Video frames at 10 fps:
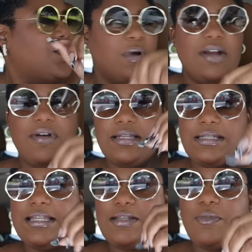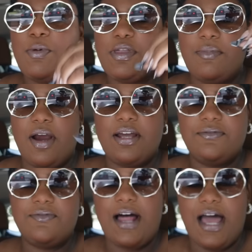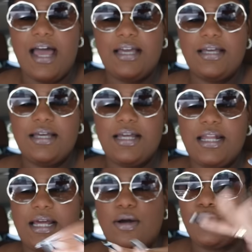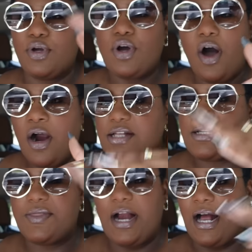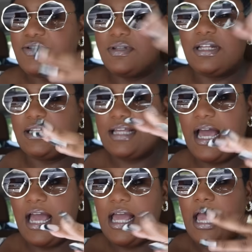whenever I see someone with American flag, like on their car, outside their house or anything like that,